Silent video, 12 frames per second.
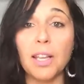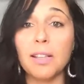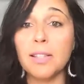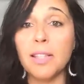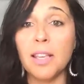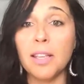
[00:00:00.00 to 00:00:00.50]

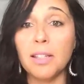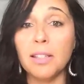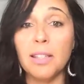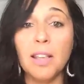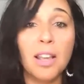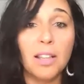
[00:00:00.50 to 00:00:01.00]
Is
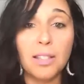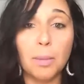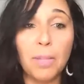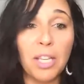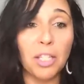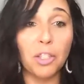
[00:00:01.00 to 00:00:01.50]
it
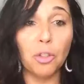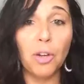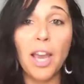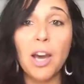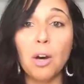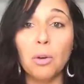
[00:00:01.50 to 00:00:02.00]
something in your
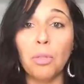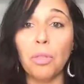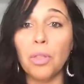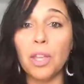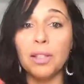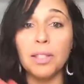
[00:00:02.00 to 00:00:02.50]

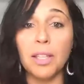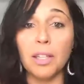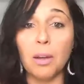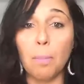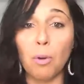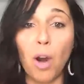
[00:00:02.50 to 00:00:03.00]
health? Is
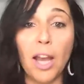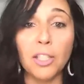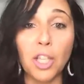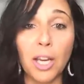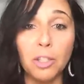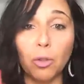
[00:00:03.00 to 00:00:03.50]
it a
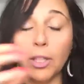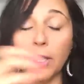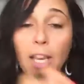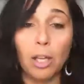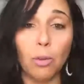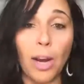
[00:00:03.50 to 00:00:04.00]
project? You can
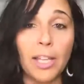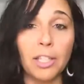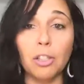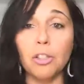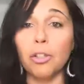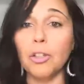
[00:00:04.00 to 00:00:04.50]
get
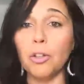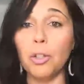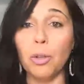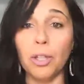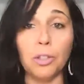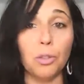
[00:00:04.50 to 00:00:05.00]
granular or
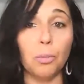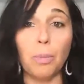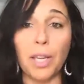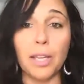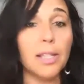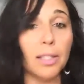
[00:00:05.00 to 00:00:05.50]
you can do
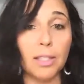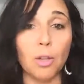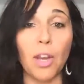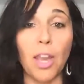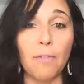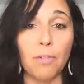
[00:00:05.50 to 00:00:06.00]
big. It's
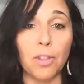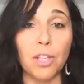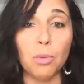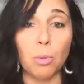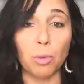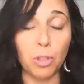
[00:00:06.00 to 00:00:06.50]
okay for
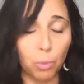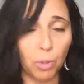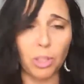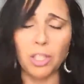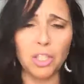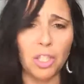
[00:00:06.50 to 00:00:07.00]
this one because we're
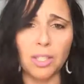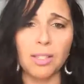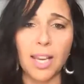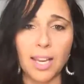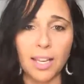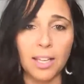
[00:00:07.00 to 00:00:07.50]
going to just
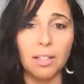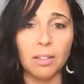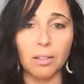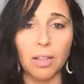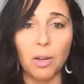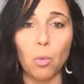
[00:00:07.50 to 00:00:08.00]
take it
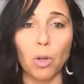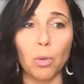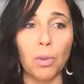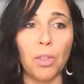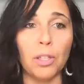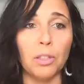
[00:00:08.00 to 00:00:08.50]
and work
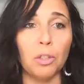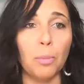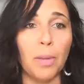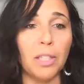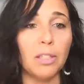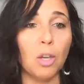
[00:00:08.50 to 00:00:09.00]
with it a little
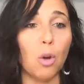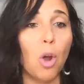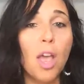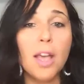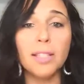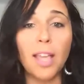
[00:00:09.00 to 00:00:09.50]
bit. So
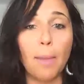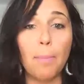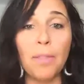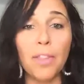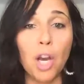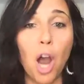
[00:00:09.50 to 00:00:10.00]
type
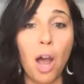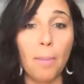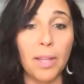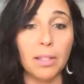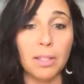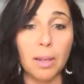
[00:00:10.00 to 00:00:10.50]
in the
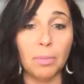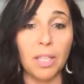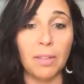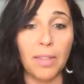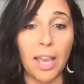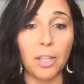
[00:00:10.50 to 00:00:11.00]
comments
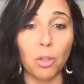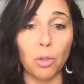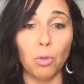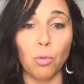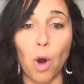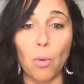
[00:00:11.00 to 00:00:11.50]
something that you're
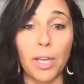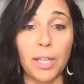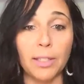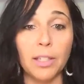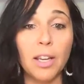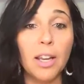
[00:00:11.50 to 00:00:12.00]

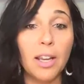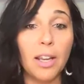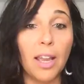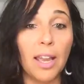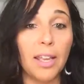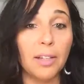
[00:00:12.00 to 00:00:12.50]
growing
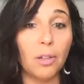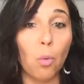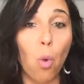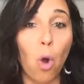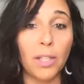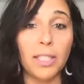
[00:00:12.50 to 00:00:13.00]

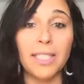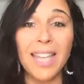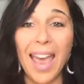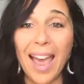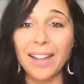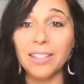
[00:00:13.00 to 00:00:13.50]
and wanting
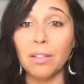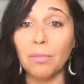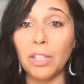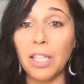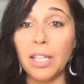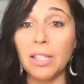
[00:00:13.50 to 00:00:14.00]
to
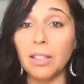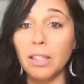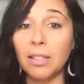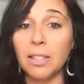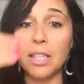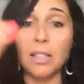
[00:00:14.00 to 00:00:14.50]
actively, a
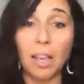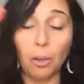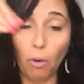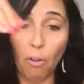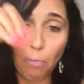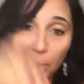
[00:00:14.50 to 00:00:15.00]
seed that
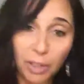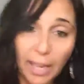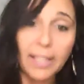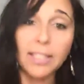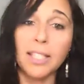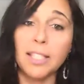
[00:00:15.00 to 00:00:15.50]
you have
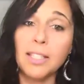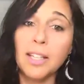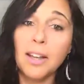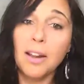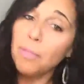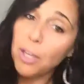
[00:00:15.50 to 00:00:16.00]
planted
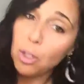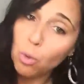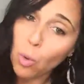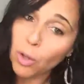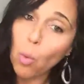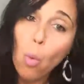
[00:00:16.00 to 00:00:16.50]
that you
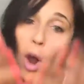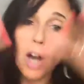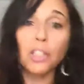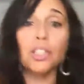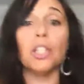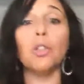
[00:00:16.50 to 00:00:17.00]
want to
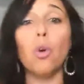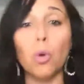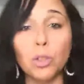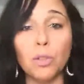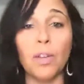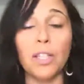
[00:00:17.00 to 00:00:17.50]
watch and
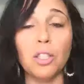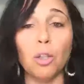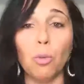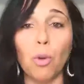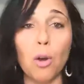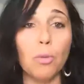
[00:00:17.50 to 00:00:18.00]
cultivate to
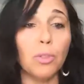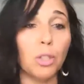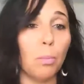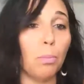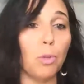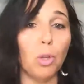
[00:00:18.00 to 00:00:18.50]
grow.
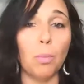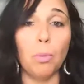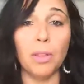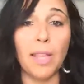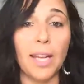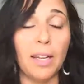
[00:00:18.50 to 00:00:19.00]
So you can
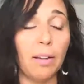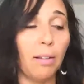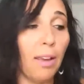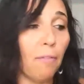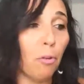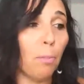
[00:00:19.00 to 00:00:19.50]
put that in.
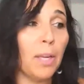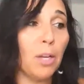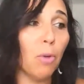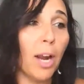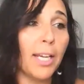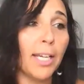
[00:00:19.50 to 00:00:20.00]
For me
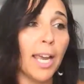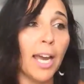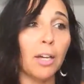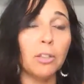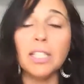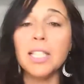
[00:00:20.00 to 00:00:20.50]
right
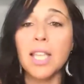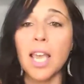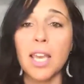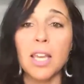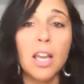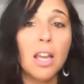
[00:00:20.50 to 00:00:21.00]
now, let's
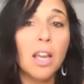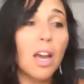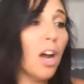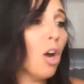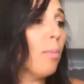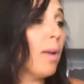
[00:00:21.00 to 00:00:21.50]
say,
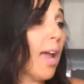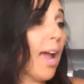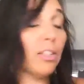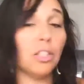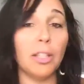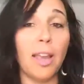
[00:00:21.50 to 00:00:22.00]

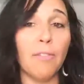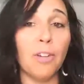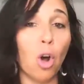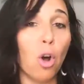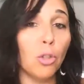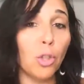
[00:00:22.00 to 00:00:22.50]
actually I have an
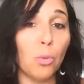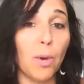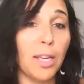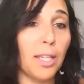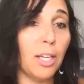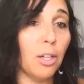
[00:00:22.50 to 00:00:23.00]
altar
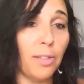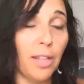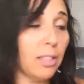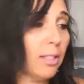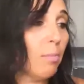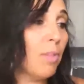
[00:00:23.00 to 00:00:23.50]
right here, and
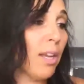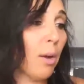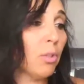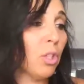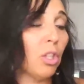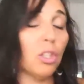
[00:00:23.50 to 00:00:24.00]
that's something I
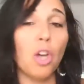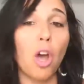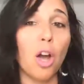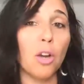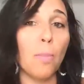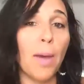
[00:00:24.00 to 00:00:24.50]
was going to
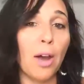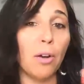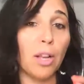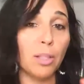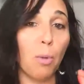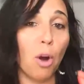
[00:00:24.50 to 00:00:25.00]
talk
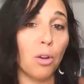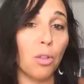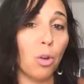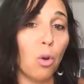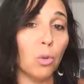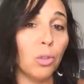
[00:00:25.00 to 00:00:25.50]
about as part of
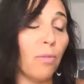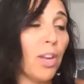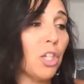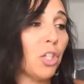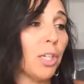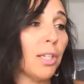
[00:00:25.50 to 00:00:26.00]
the
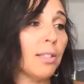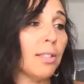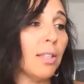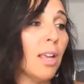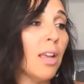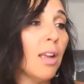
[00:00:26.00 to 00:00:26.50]
cultivation.
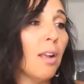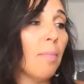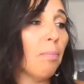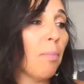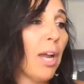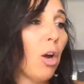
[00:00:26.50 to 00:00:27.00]
Is
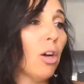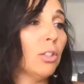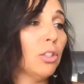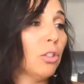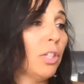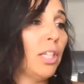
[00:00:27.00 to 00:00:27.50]
my
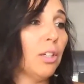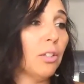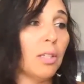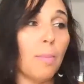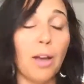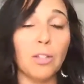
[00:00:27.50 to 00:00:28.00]
altar here
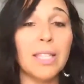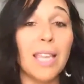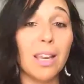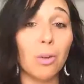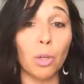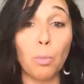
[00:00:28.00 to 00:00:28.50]
is about
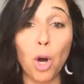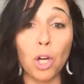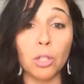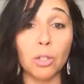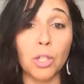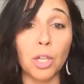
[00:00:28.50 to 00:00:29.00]
sacred
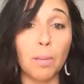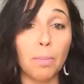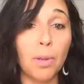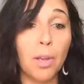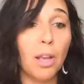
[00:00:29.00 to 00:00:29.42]
partnership.